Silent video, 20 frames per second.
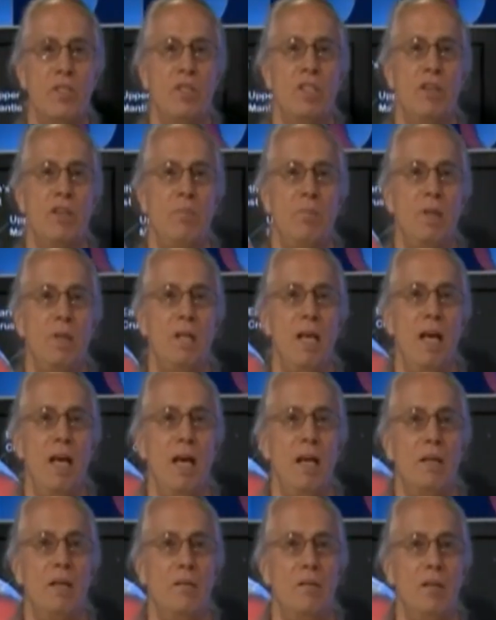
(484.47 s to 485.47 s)
the shift
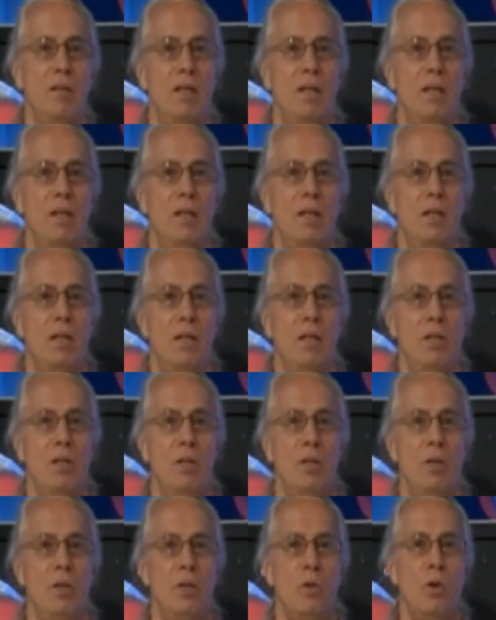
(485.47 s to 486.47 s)
began.
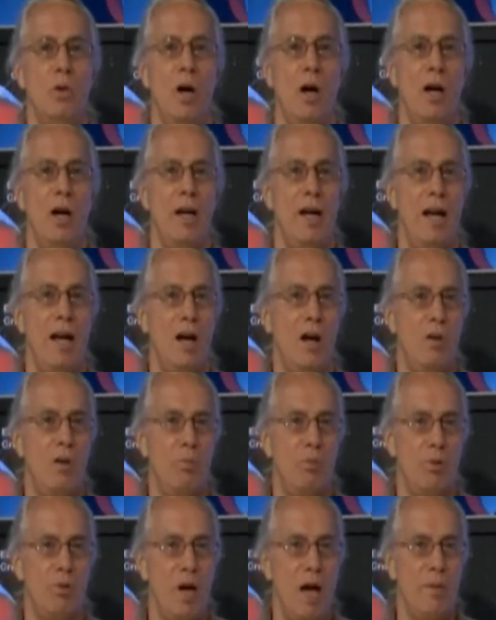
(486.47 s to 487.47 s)
You are now
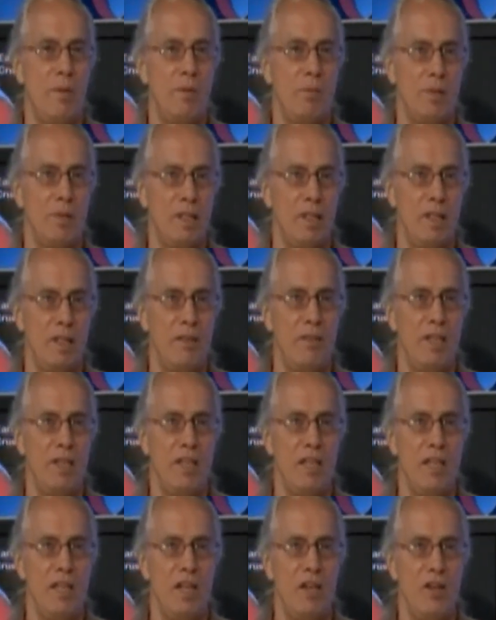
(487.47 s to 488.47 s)
probably living
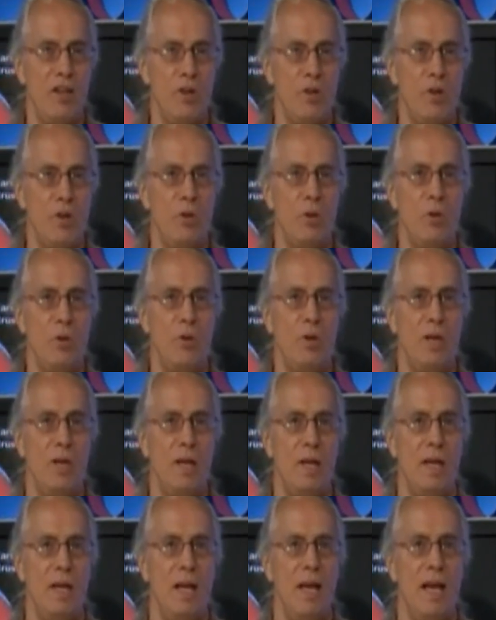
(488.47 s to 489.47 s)
in a new
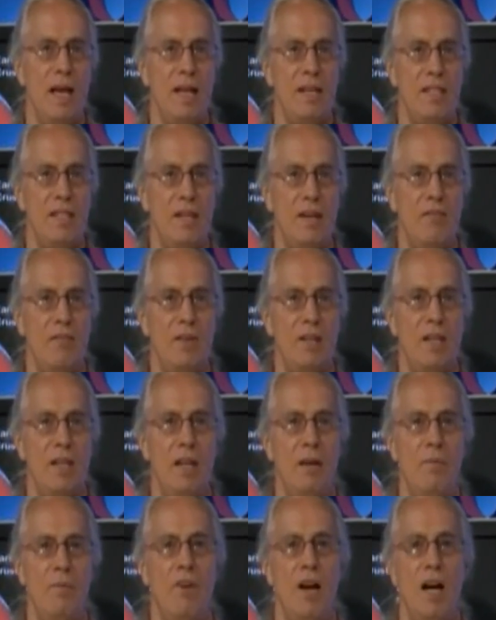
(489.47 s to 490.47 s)
and different
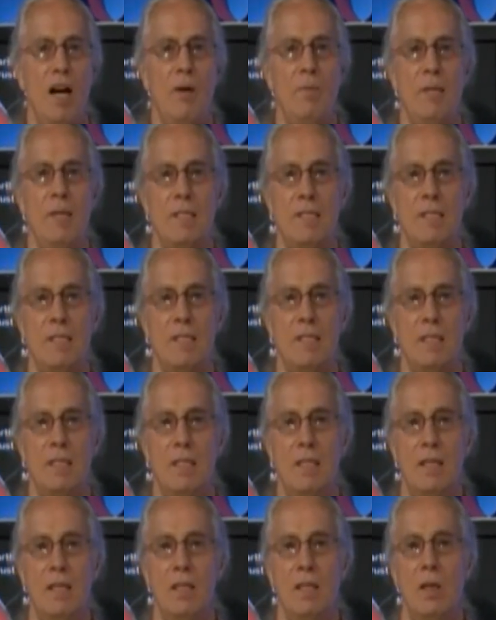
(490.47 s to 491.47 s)
environment
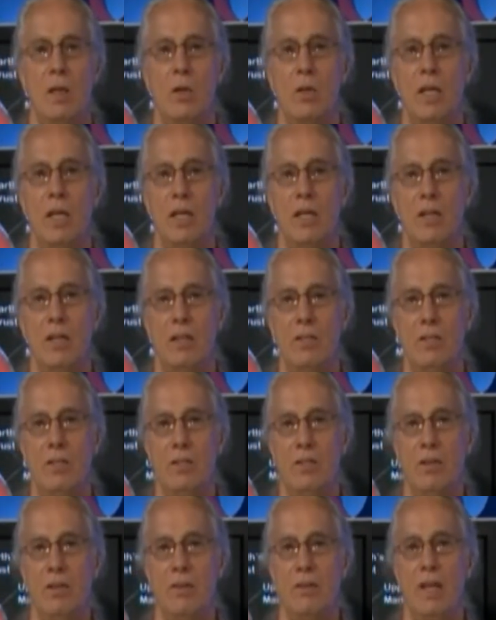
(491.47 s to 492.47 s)
located on
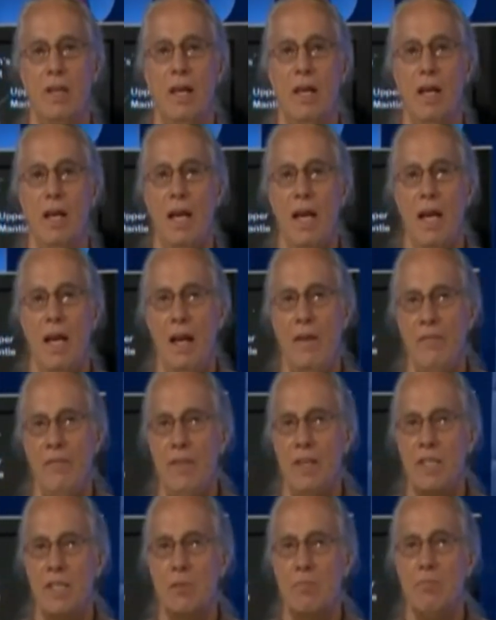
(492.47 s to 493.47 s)
the earth. And
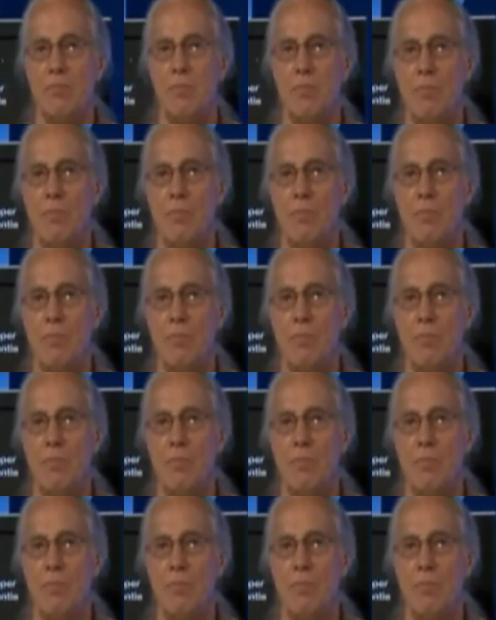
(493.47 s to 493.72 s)
this